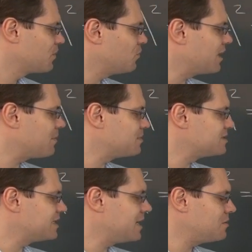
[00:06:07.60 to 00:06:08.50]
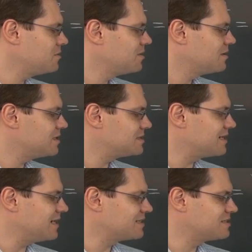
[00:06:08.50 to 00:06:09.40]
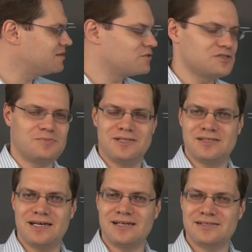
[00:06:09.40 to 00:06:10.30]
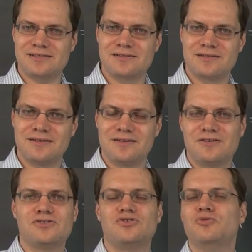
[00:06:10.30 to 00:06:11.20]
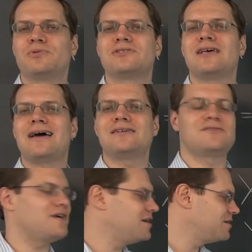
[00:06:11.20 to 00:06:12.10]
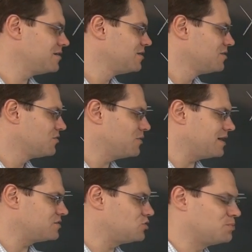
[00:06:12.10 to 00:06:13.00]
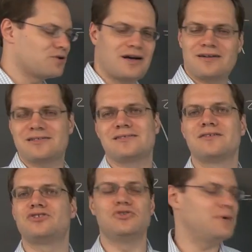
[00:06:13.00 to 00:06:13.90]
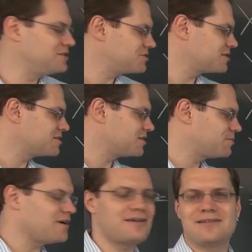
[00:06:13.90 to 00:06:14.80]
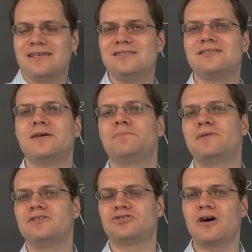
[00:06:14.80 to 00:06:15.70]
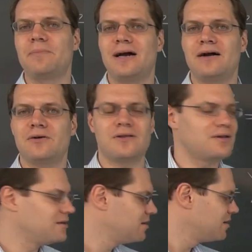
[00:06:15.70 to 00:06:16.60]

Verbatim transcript: What happens now is that x inverse meets x, super satisfying. We had two products, two matrices in a product, they simply drop out.